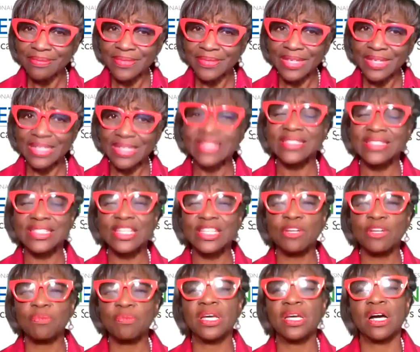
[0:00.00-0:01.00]

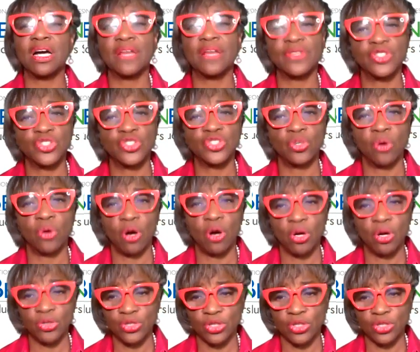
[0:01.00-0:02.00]
consider being on the show
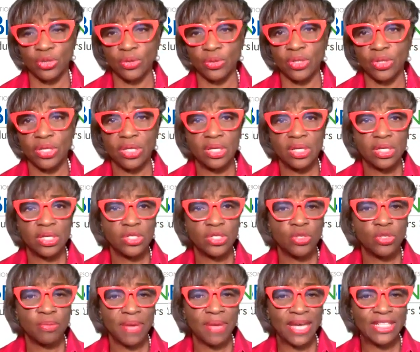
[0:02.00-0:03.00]
also.
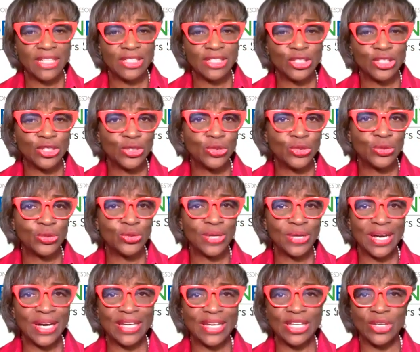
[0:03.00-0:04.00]
So back to you,
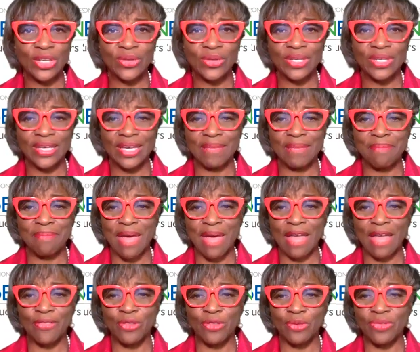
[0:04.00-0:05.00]
Ione and
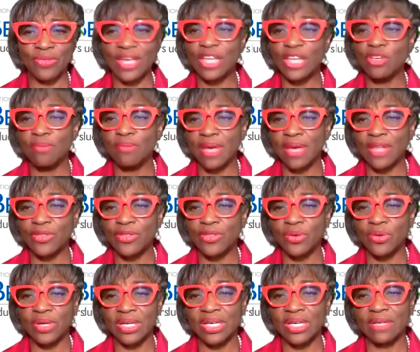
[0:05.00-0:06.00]
Matthew. Thank you,
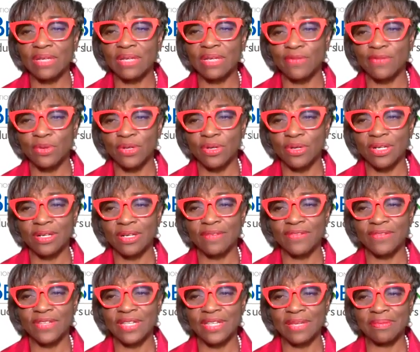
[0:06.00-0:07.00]
Matthew, again for
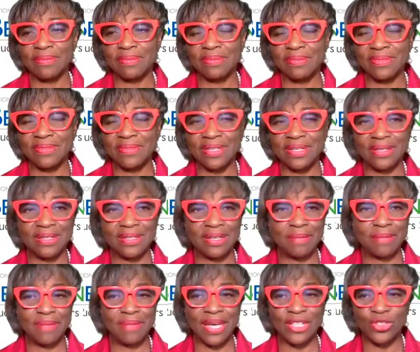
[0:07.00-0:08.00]
that
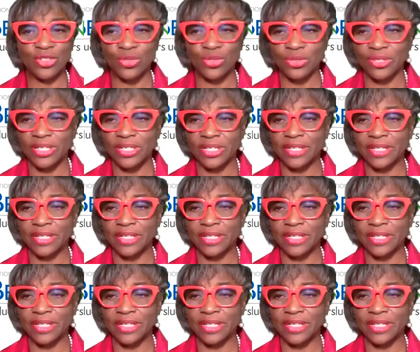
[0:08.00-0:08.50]
backstory.